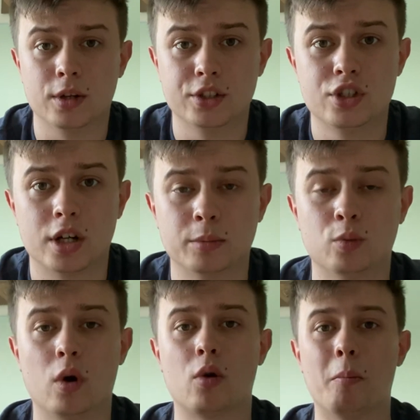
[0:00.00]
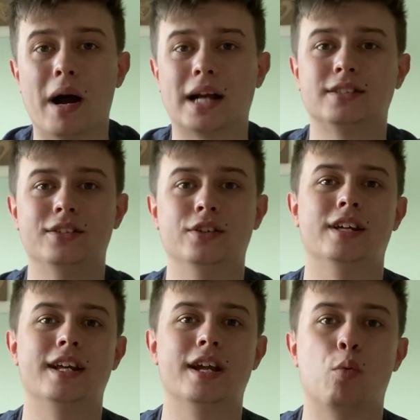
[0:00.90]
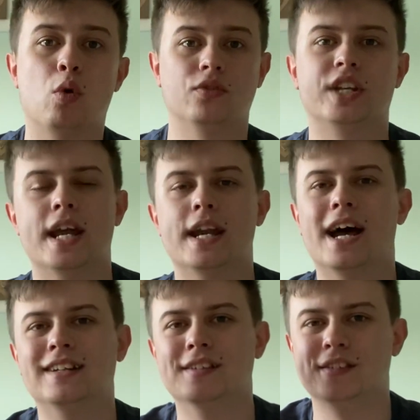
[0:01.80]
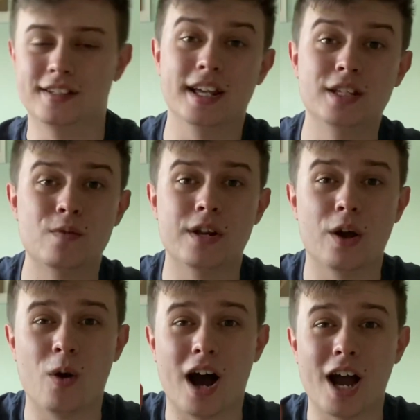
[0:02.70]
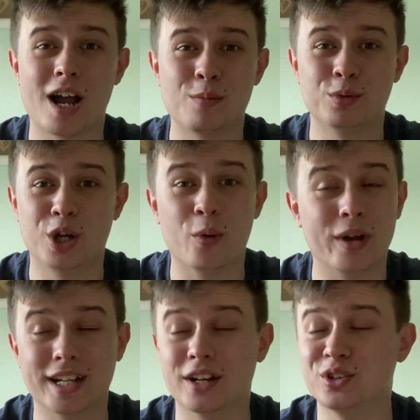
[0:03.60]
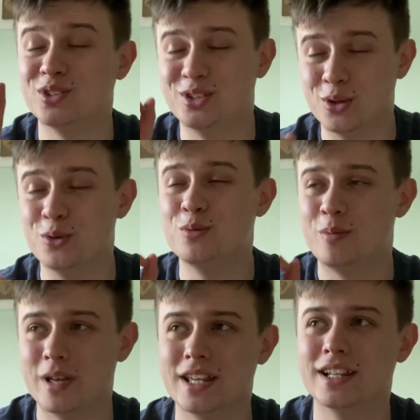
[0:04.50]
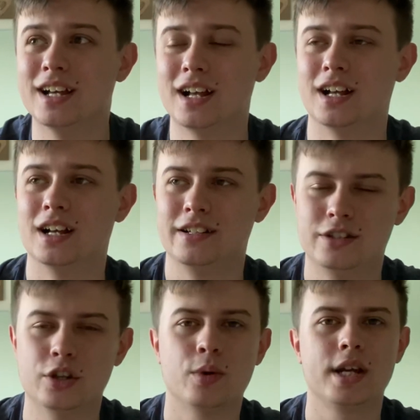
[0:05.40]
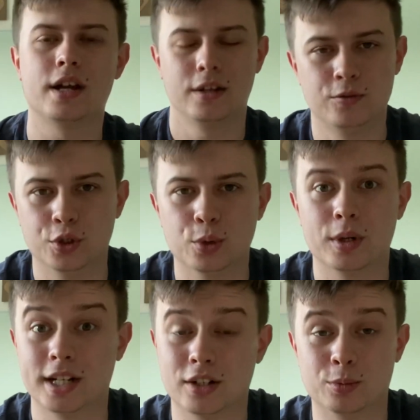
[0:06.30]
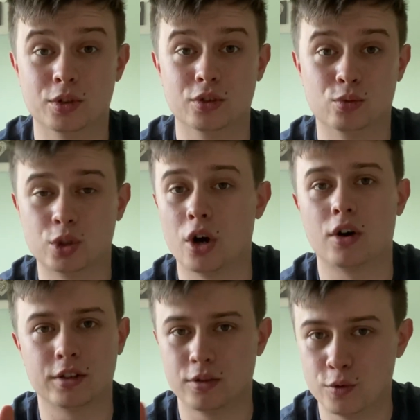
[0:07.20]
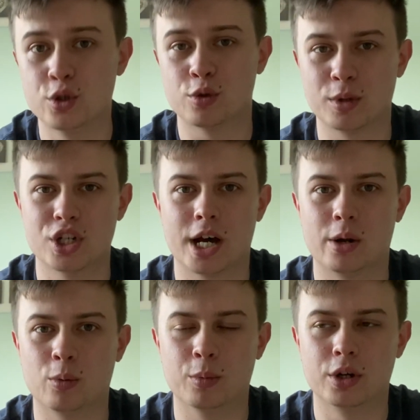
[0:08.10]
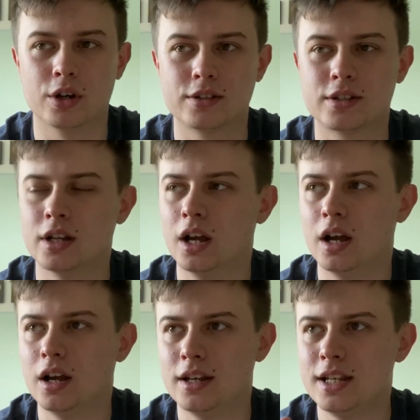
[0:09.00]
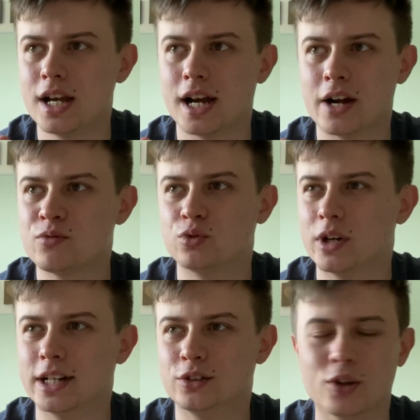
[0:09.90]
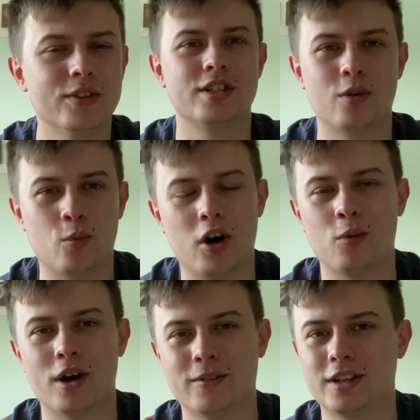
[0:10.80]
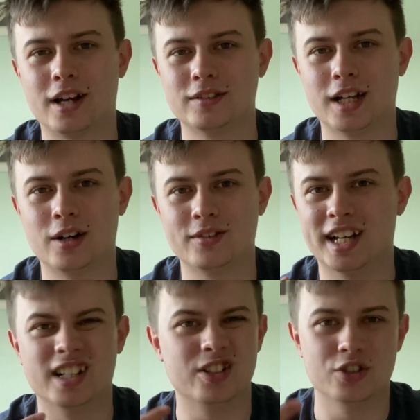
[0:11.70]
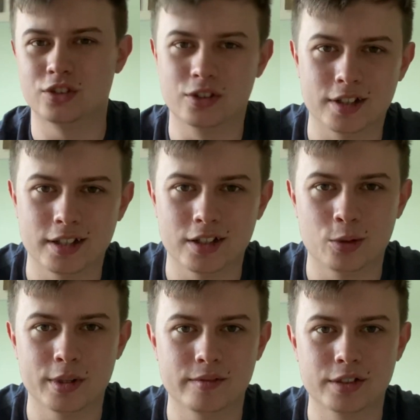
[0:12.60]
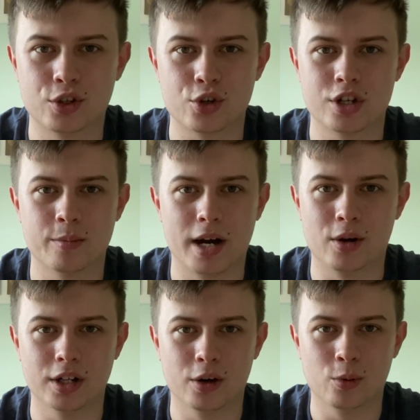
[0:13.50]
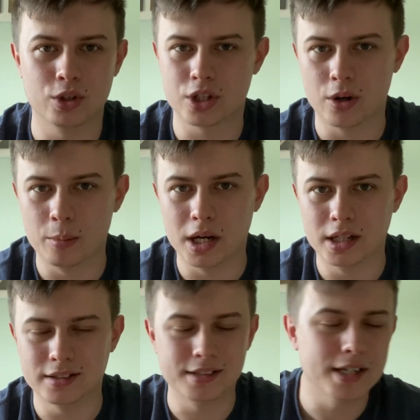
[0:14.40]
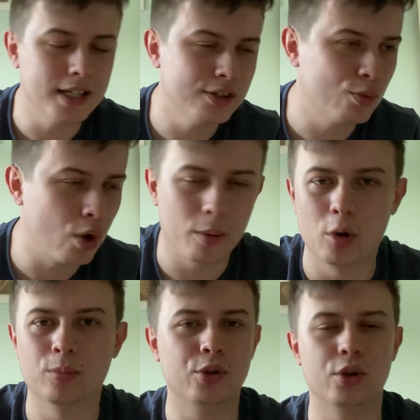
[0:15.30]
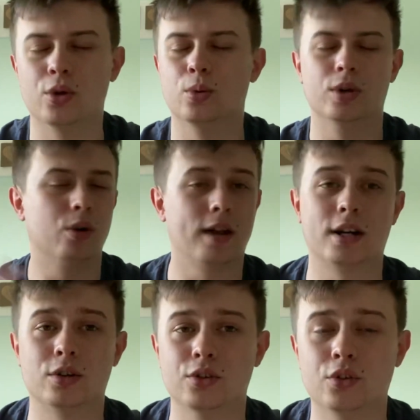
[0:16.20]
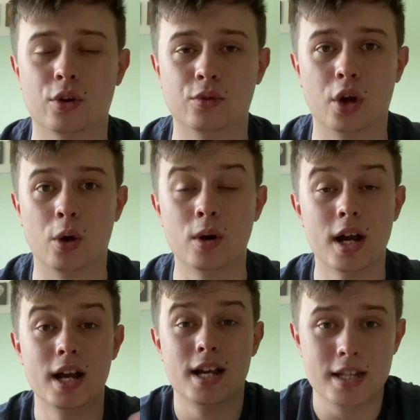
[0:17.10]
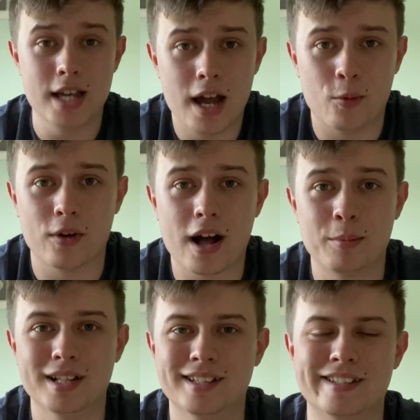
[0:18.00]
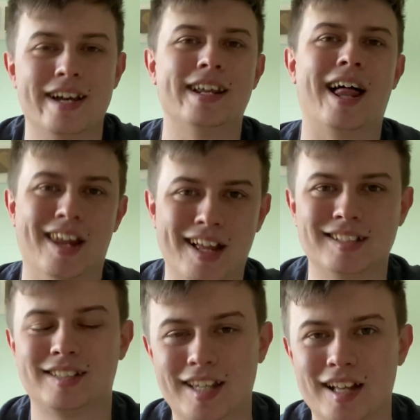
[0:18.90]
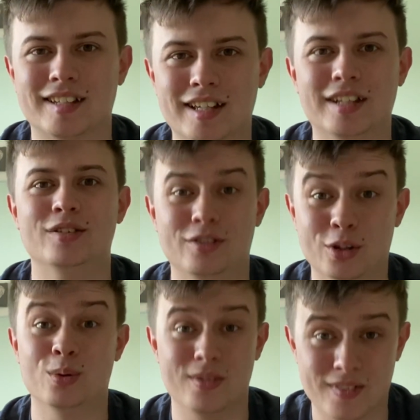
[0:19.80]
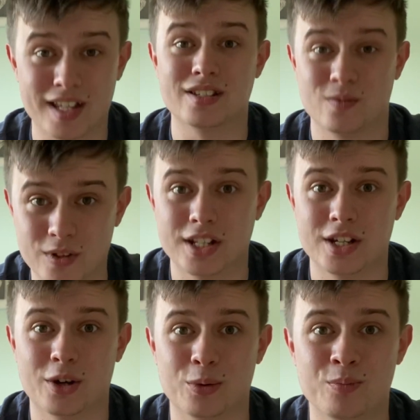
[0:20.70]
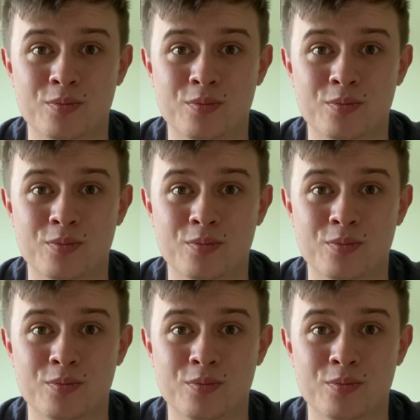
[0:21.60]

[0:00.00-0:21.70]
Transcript: ladies and gentlemen, welcome back to Nerd Den here once again, and in today's video I am going to be doing a few announcements regarding the future of my channel, because yeah, I haven't really done this in a while where I've sat down and just done a little bit of a discussion about, you know, what's going on behind the scenes, what I'm up to and all that good stuff. So yeah, with that being said, let's get into this video.